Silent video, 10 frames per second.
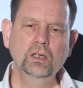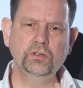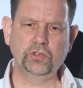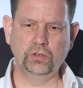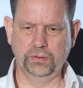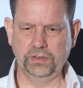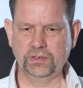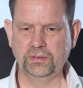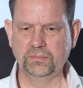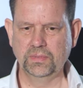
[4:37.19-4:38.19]
In
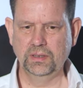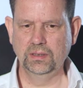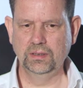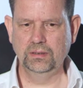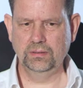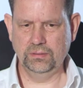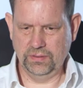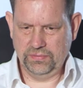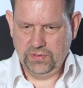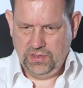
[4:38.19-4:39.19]
Taurus, you
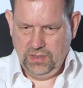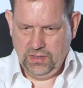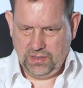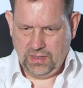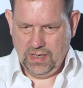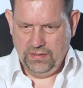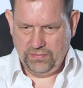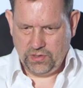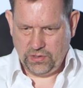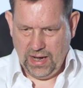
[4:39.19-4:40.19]
can often see this kind
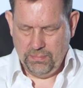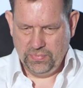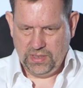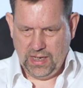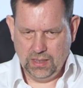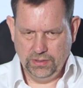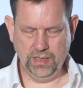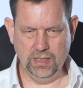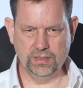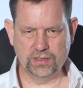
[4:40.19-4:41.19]
of cramped,
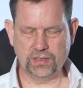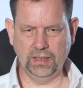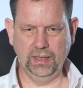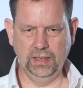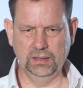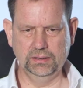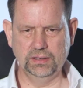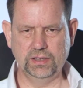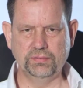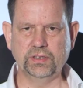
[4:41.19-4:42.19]
held-in style,
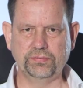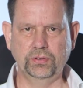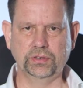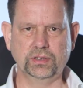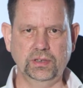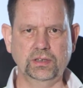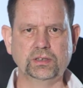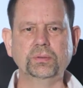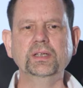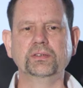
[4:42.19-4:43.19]
as if it's forcing
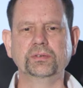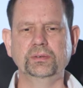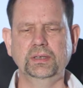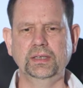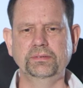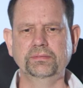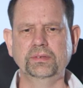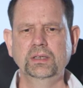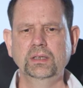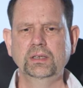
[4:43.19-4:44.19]
its way through life.
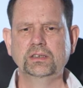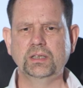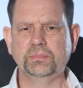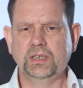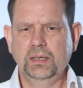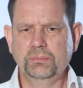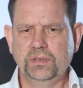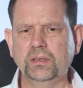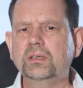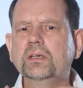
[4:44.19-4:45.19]

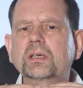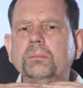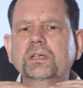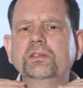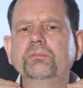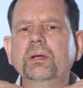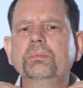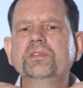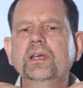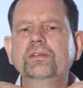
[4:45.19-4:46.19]
Sometimes, because it
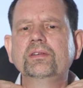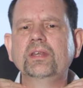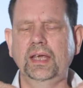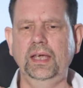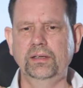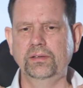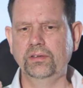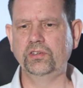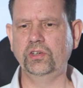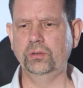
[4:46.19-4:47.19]
represents the head
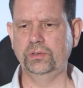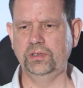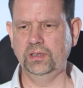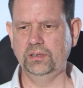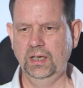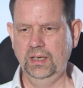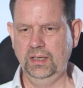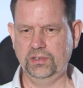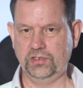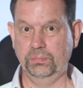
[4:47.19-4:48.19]
and the shoulders,
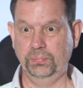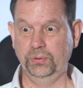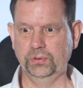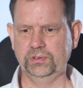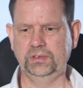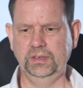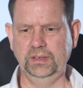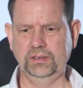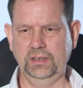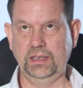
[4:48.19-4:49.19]
it supports
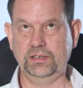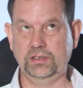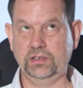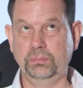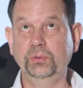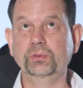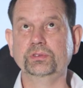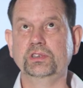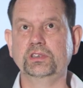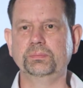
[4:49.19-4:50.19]
things. It
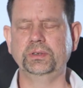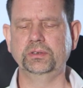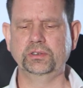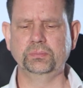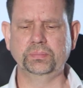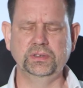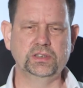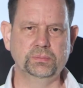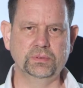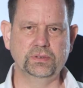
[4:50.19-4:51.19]
supports the spiritual
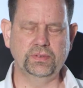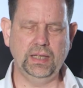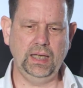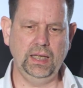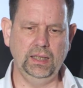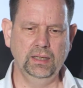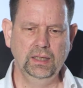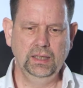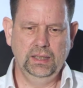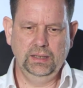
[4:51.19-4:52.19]
principle of the head.
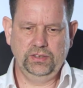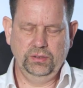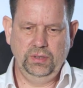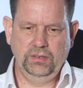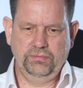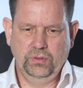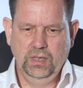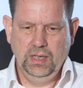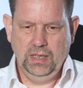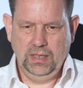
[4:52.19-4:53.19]
And so
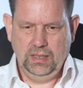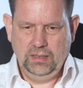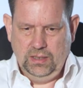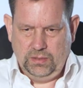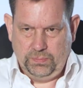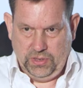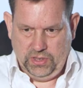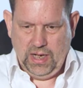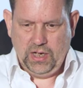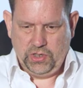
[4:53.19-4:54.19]
therefore, this
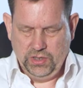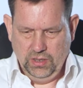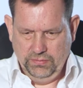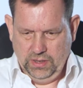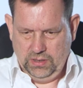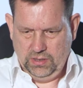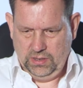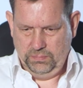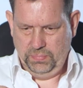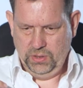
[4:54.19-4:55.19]
protection of it
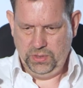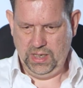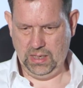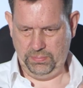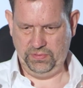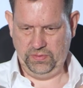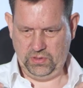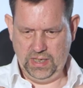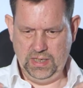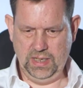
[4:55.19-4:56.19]
is a building up of a
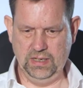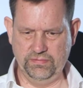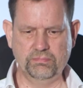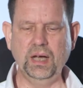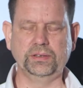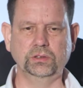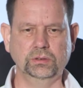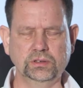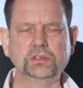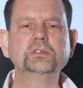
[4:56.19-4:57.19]
great deal of
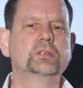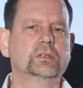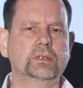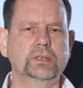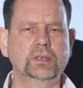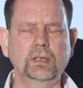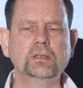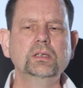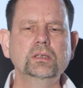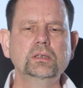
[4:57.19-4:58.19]
muscle and security.